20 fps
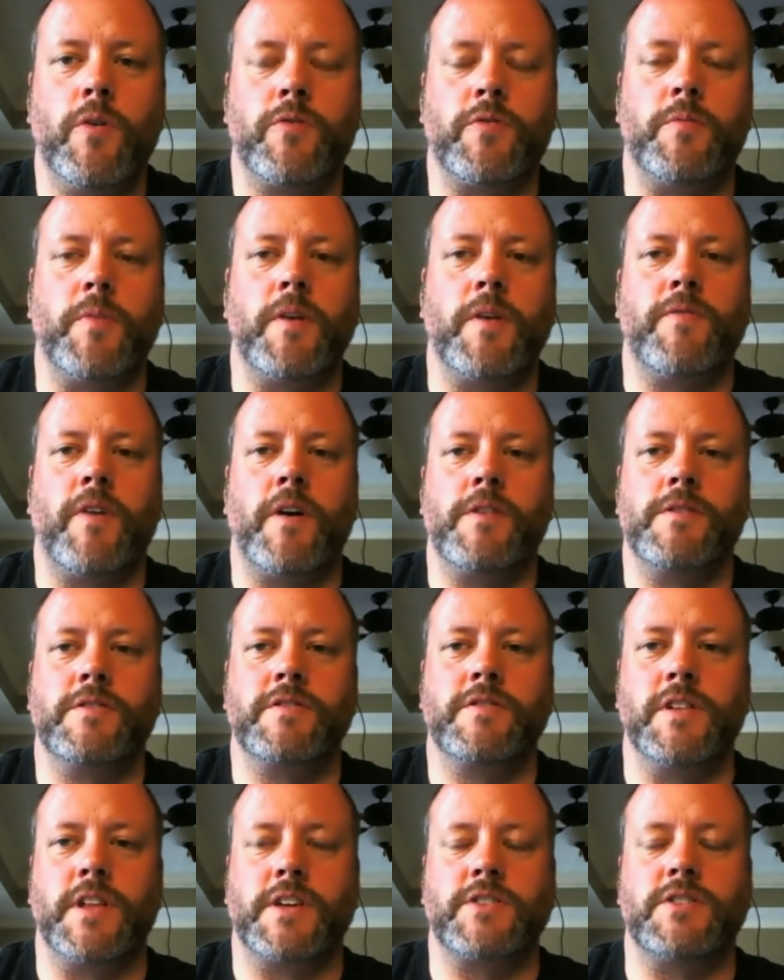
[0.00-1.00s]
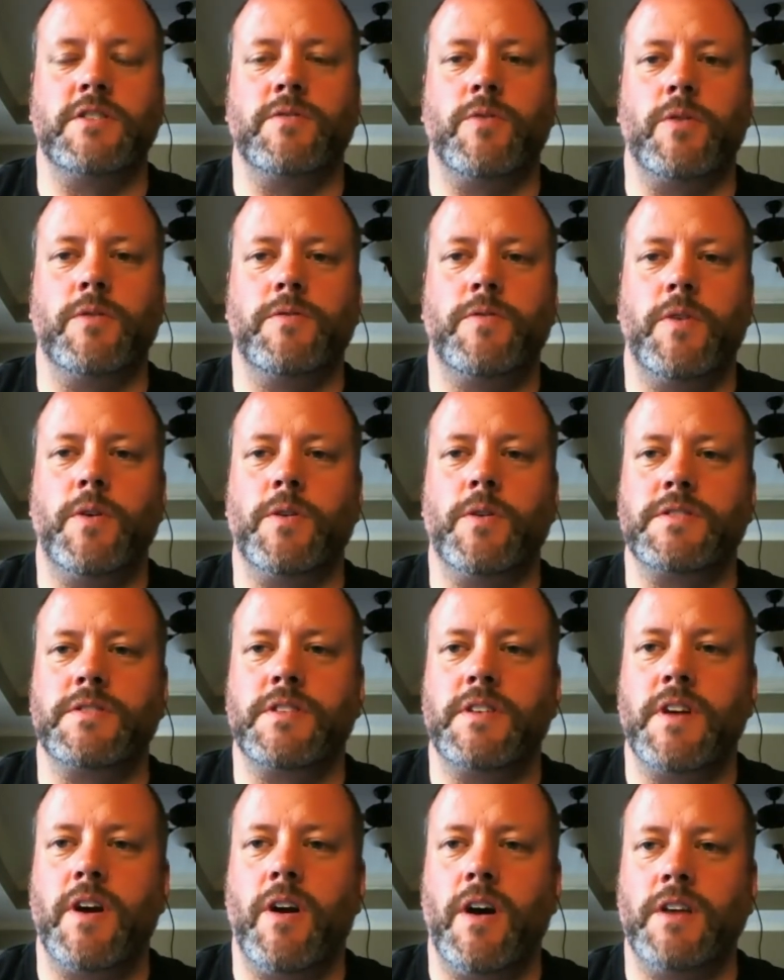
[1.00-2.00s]
from my father's collection of old photos.
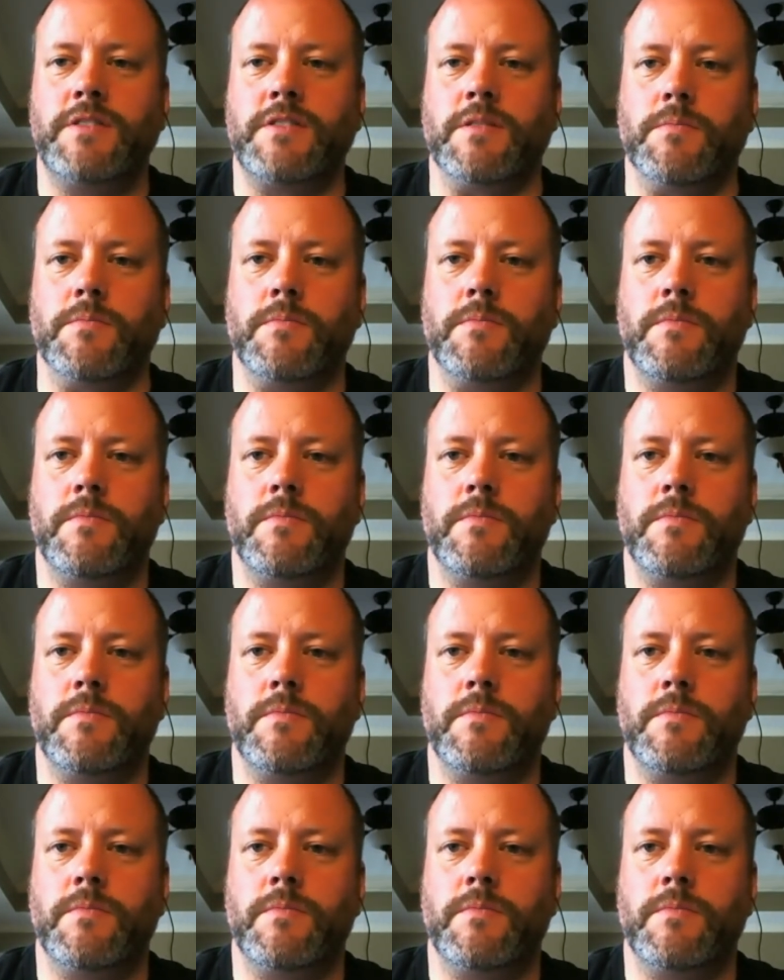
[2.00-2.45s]
Awesome.